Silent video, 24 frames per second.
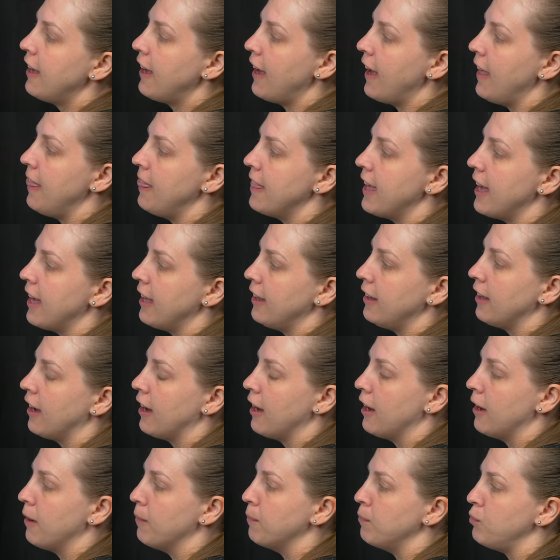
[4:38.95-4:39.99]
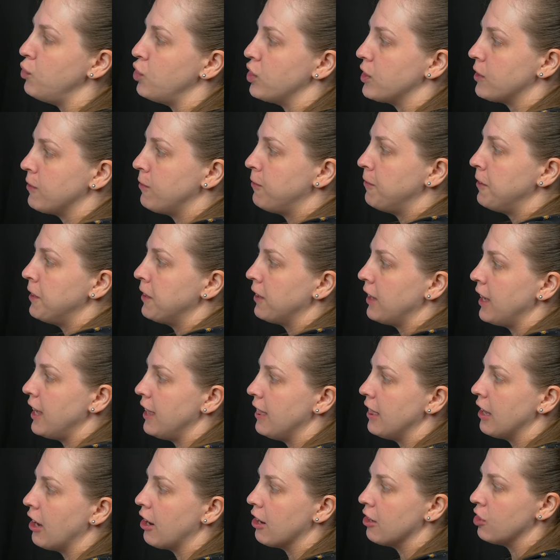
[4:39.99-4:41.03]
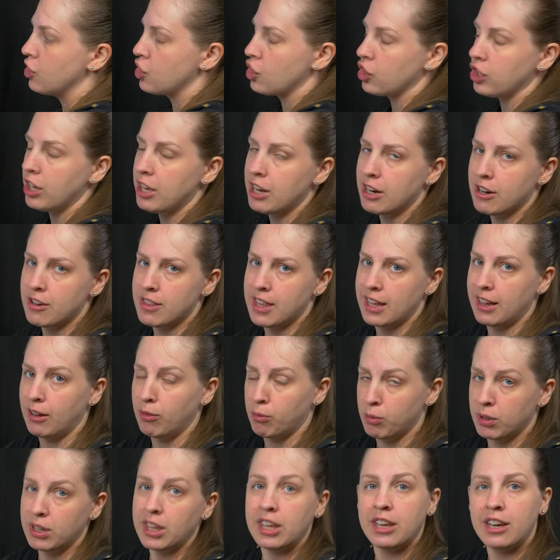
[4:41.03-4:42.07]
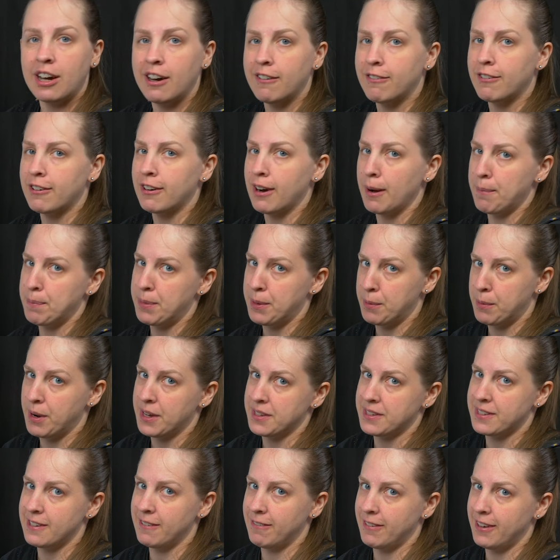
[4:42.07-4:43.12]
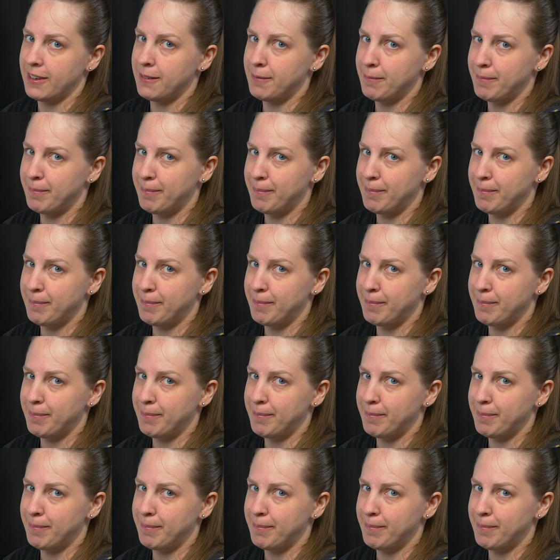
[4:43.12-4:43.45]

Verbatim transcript: and then um, just fill in the arch later that'll really cover up the rest of it.